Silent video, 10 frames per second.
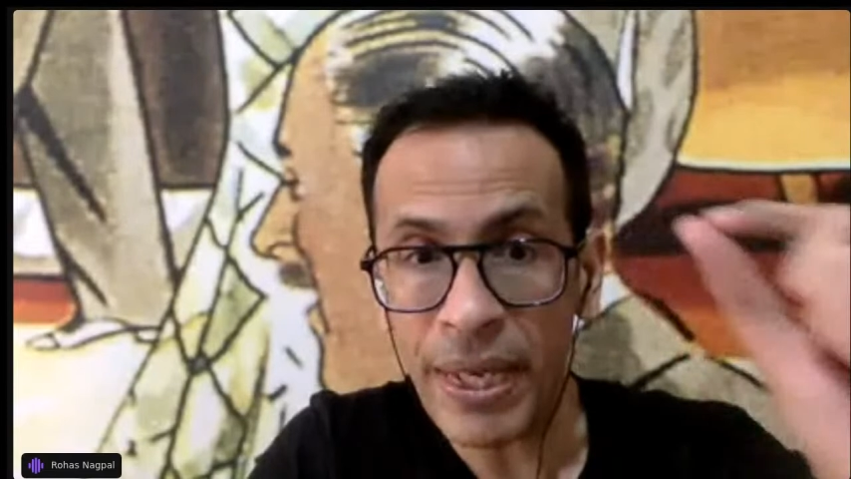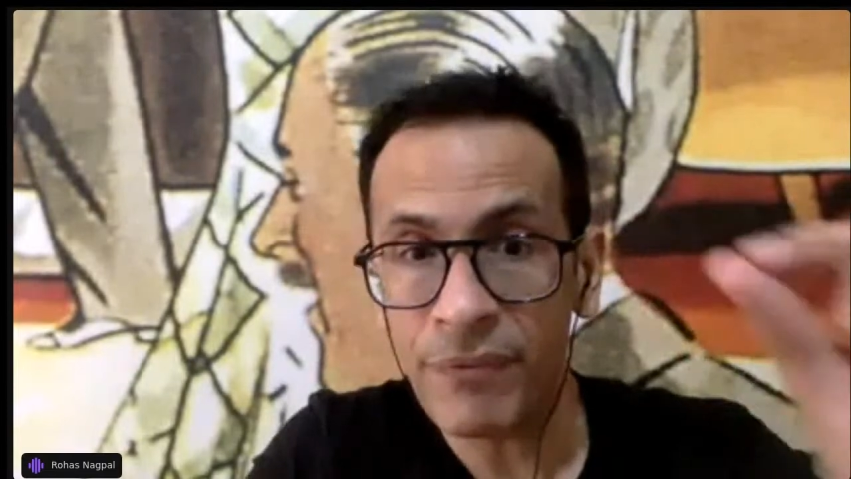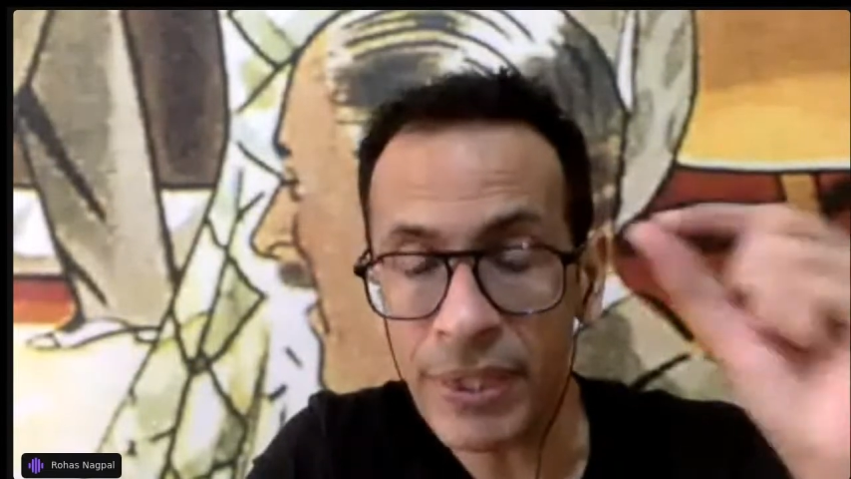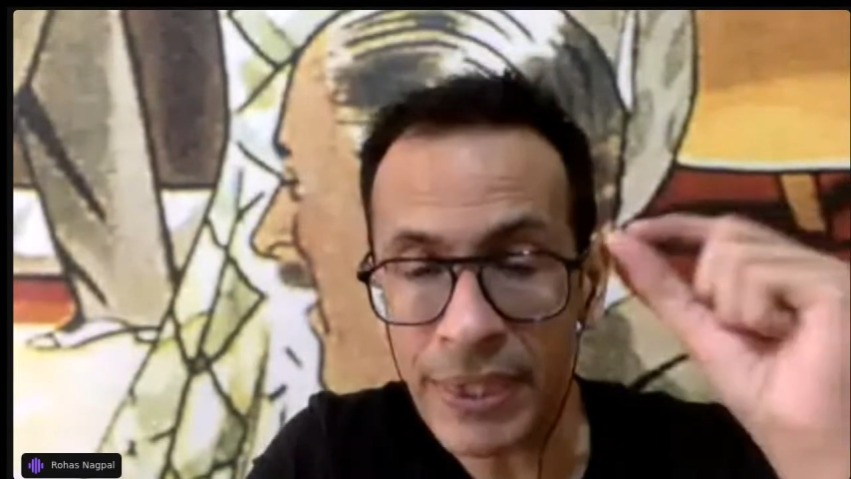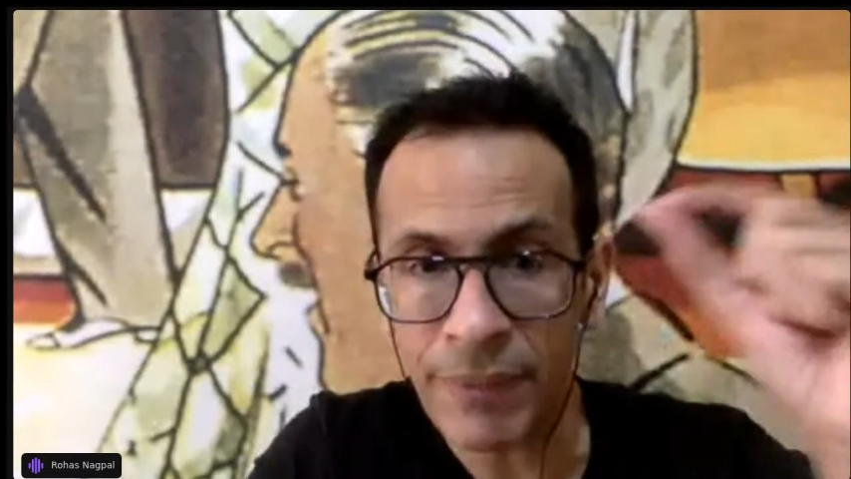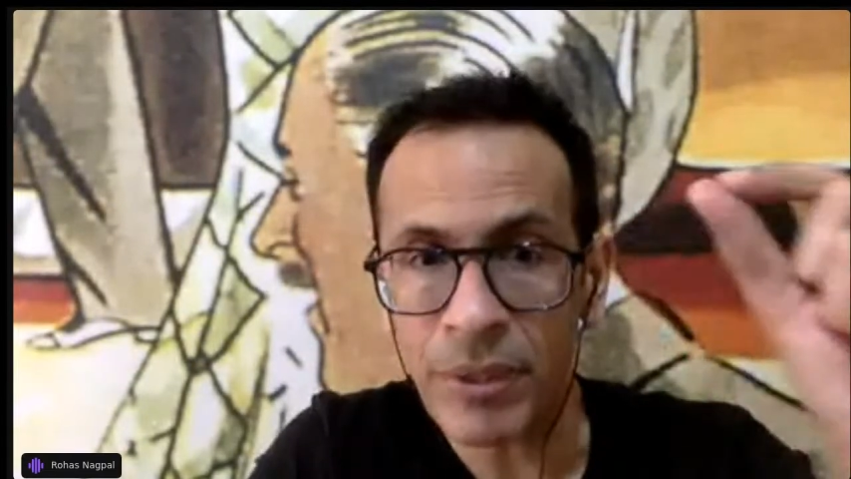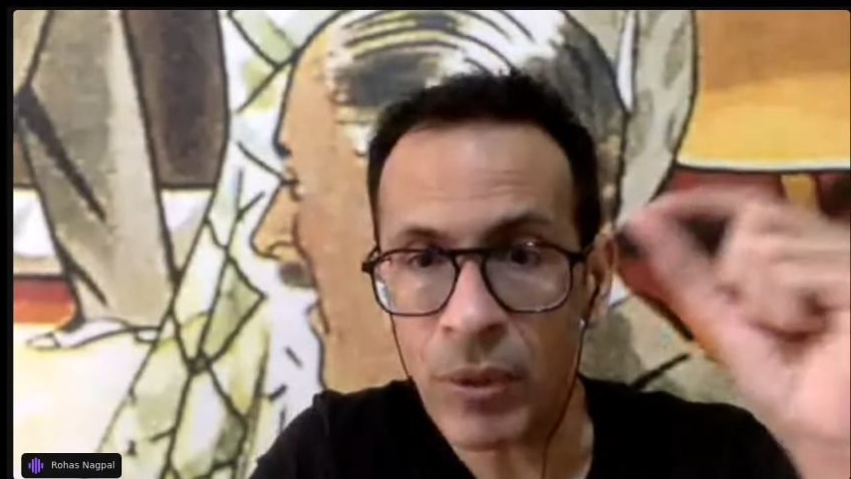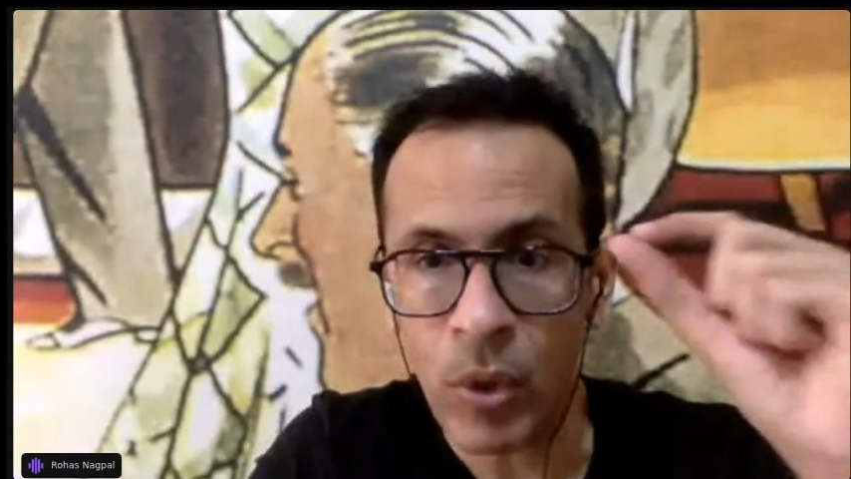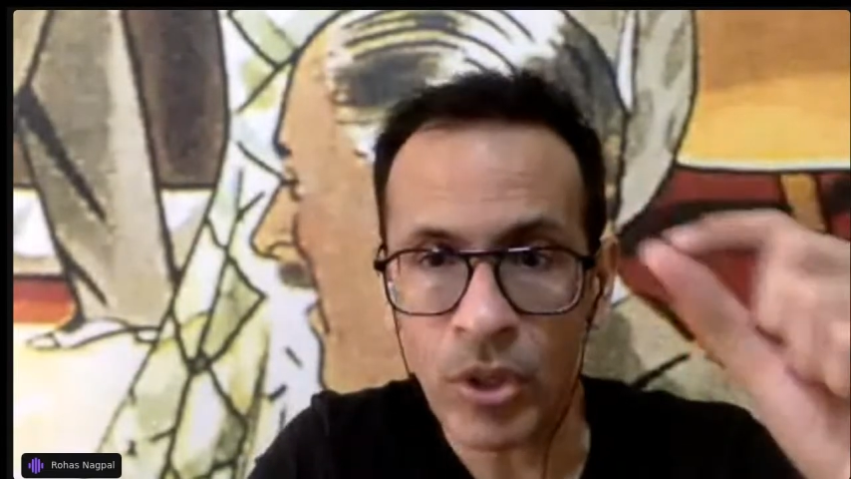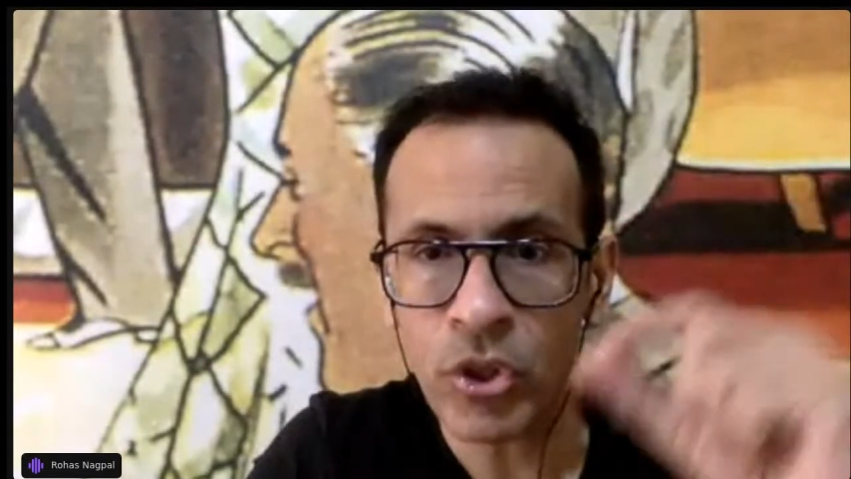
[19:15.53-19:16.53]
every time they
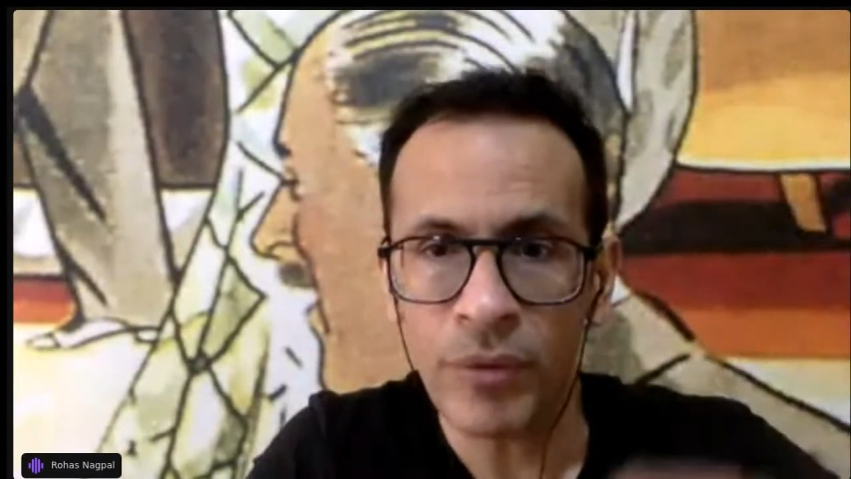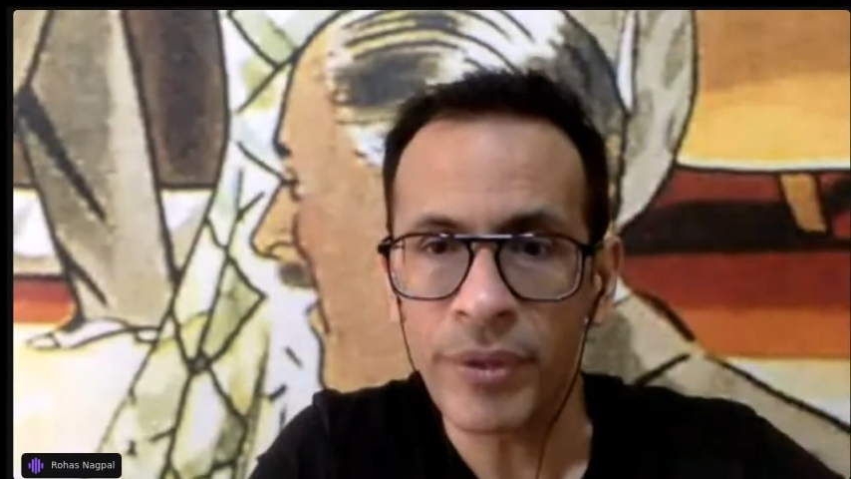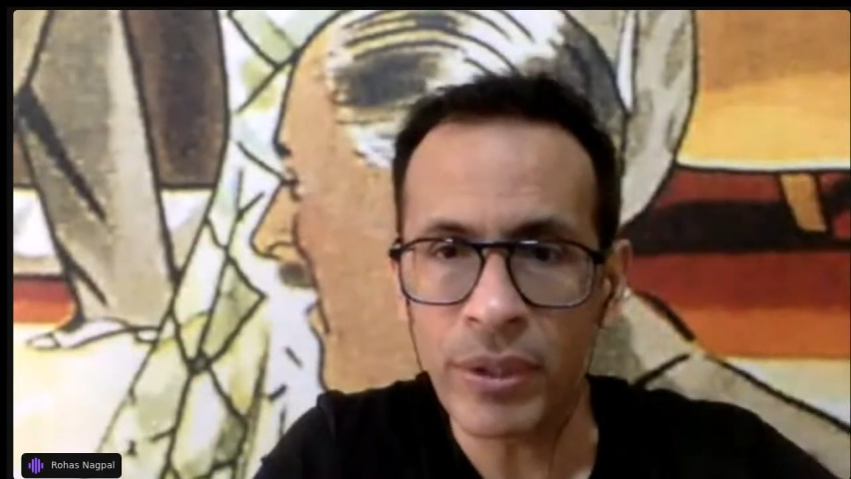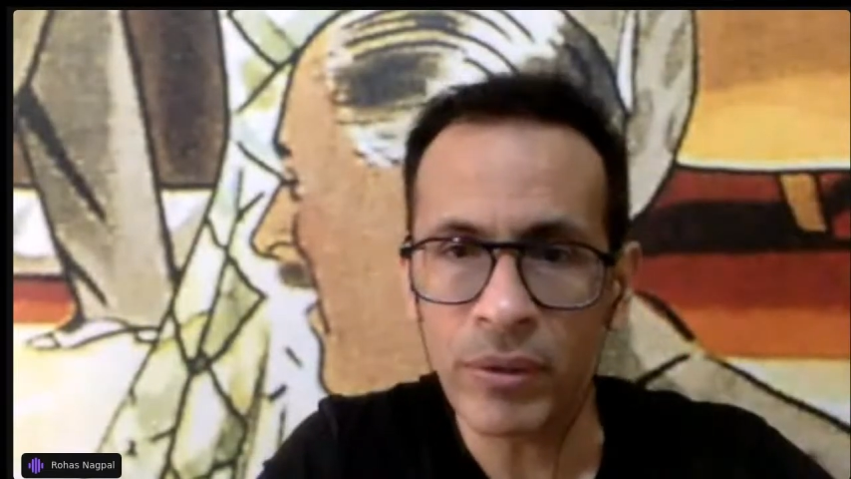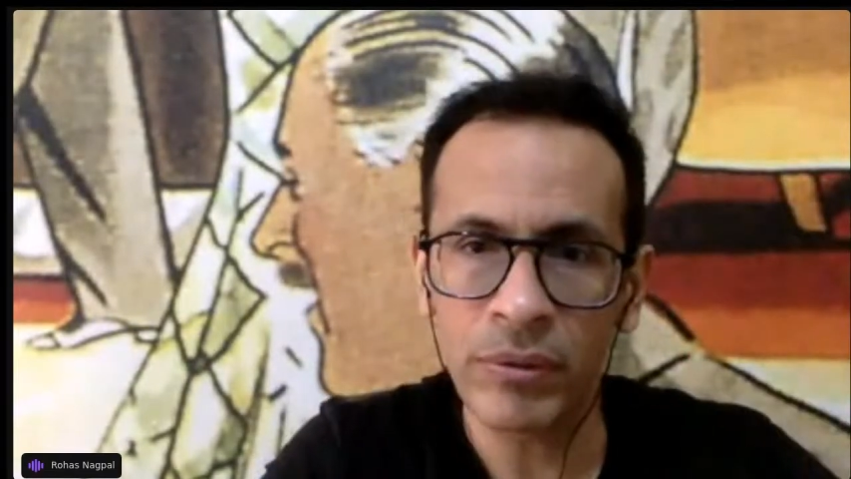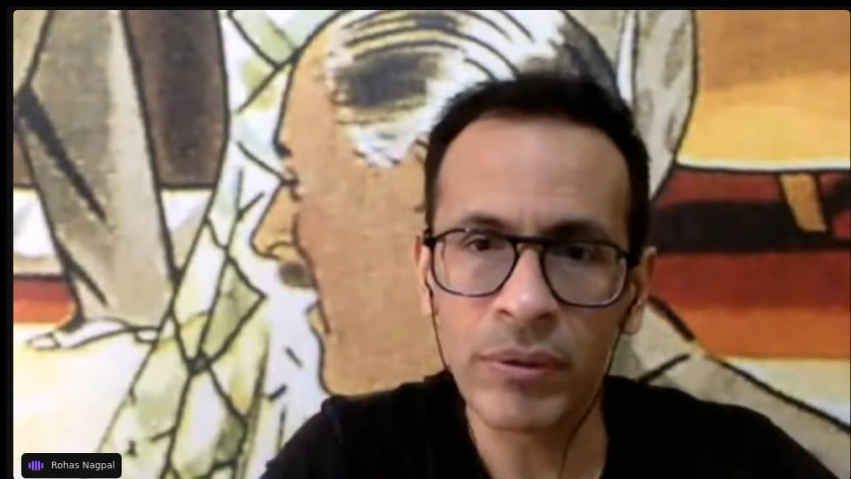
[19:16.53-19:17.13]
watch your video?